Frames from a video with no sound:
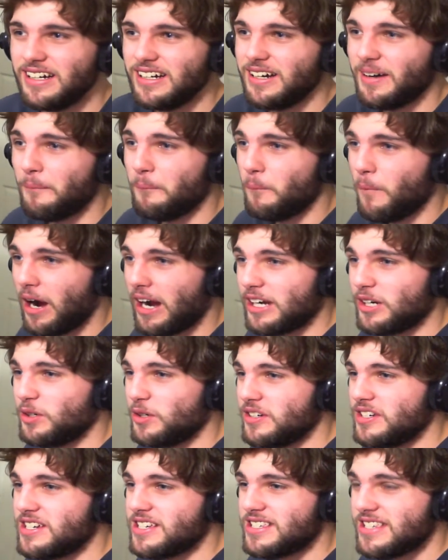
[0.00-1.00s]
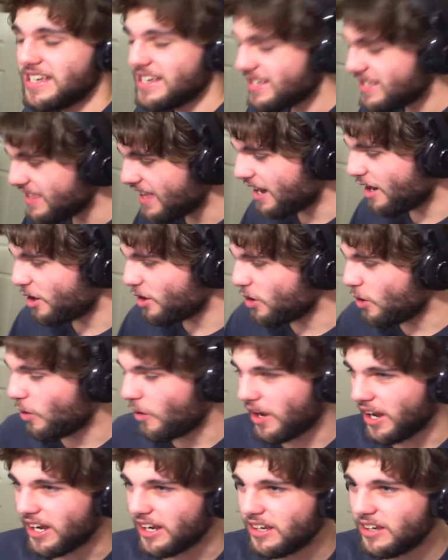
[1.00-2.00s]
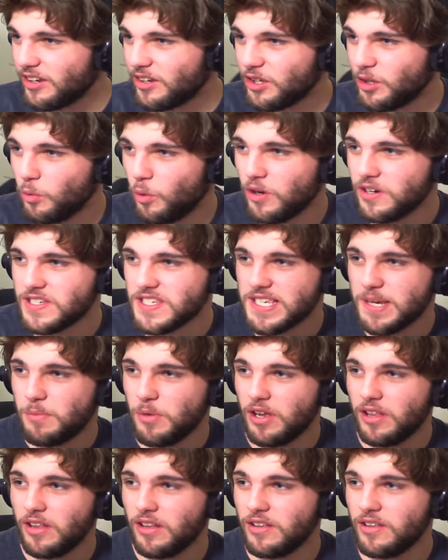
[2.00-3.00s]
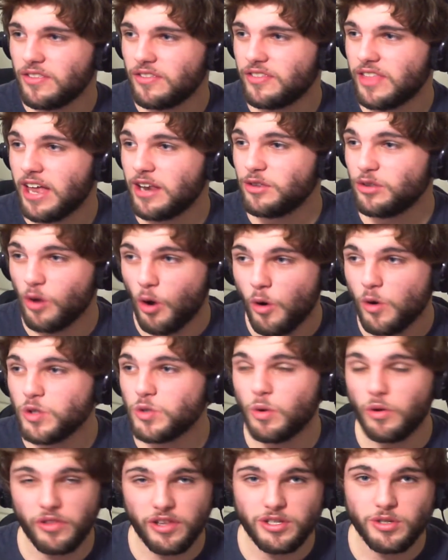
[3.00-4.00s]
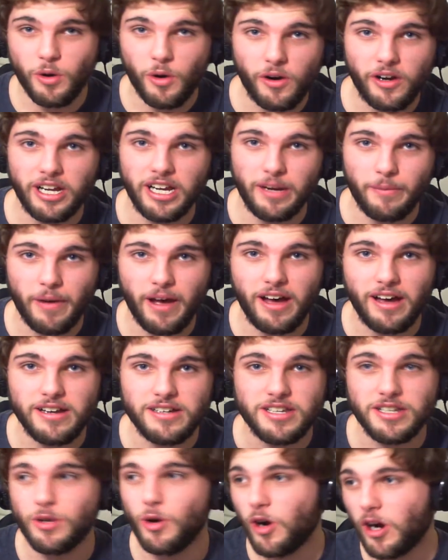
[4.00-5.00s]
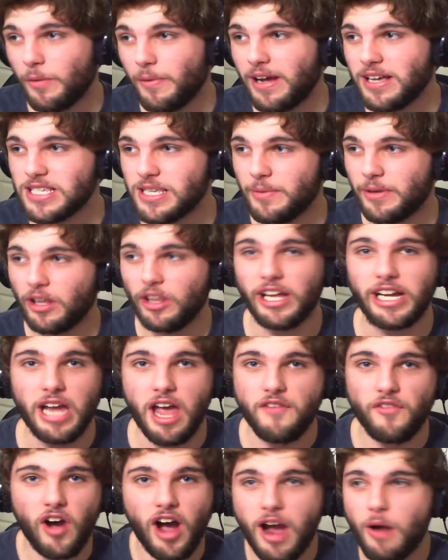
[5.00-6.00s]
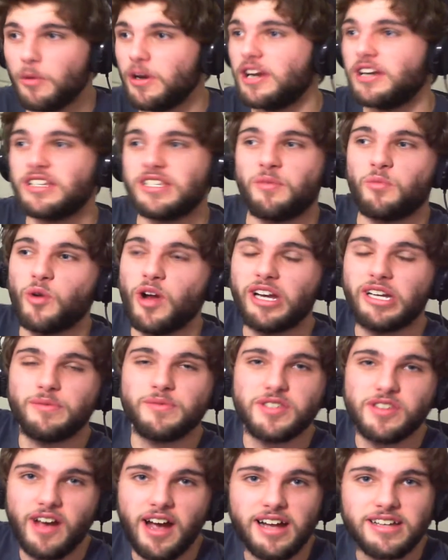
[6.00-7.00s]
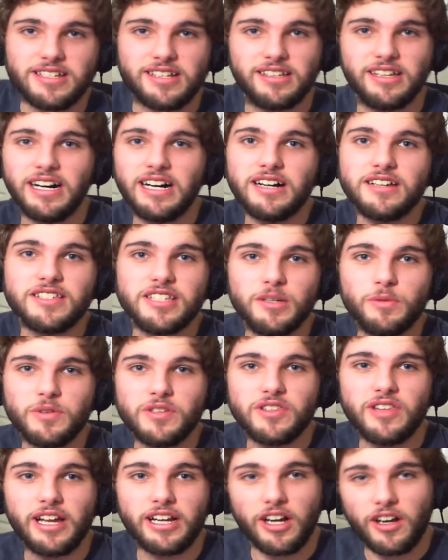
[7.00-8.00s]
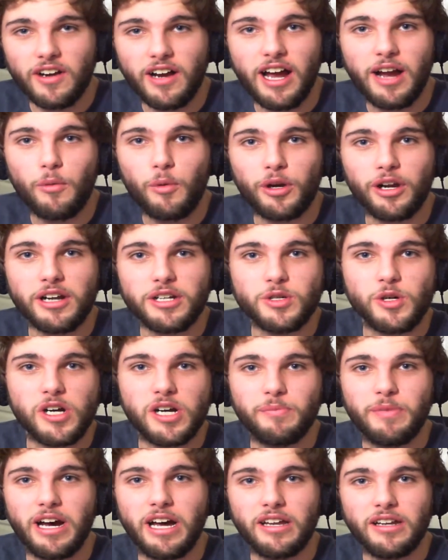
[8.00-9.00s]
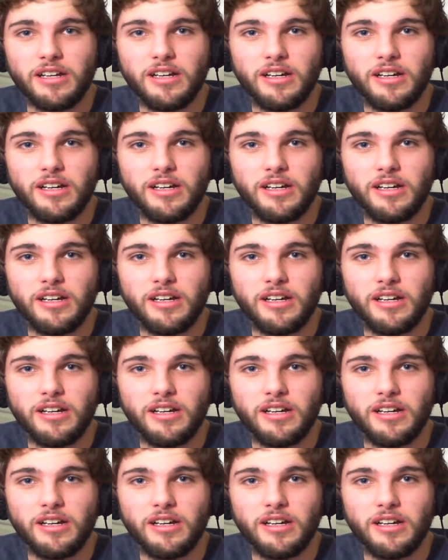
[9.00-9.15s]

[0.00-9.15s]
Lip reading: my goodness, isn't that annoying? You want someone that knows what they're talking about to talk about something. Like, if I went into some random science class and was like, alright, we're going to talk about,